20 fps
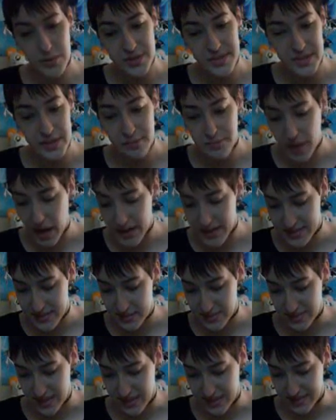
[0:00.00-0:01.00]
we did buy
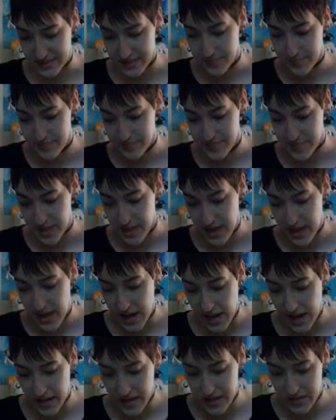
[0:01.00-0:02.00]
some things,
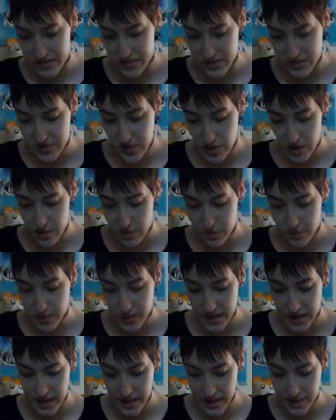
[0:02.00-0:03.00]
and so
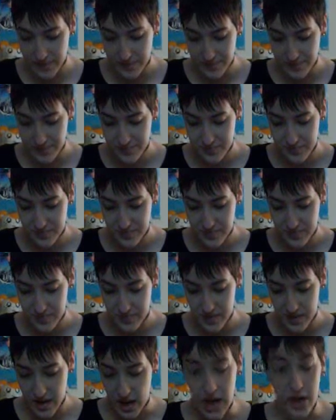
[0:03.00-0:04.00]
we.
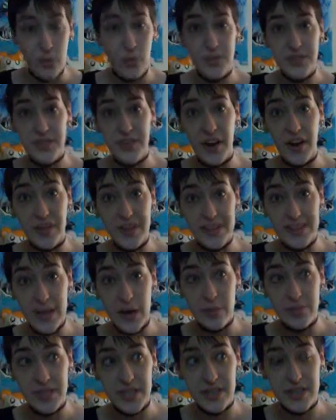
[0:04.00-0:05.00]
I was very
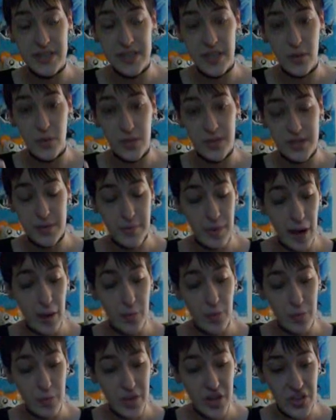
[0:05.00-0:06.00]
tempted. There was a
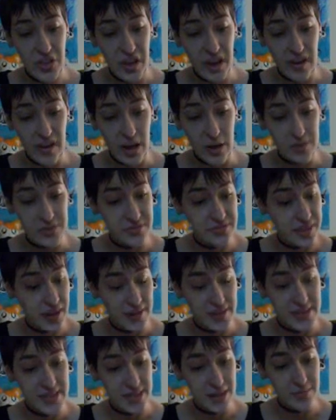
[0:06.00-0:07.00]
Batmobile there. I was
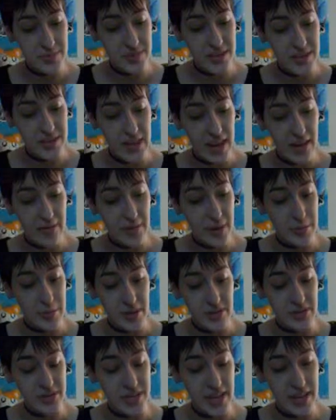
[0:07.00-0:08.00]
very tempted to have my
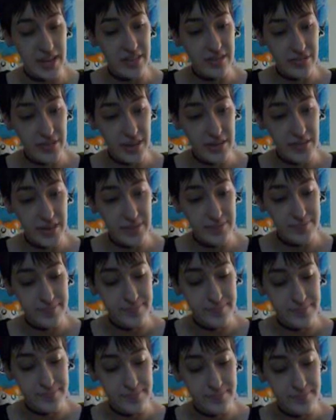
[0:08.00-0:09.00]
picture taken in front of it.
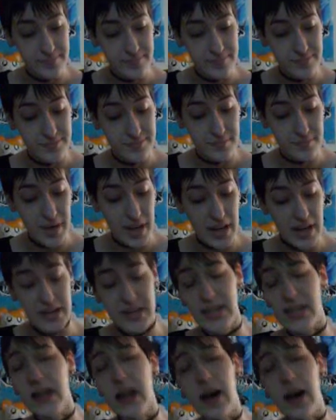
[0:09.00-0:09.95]
But you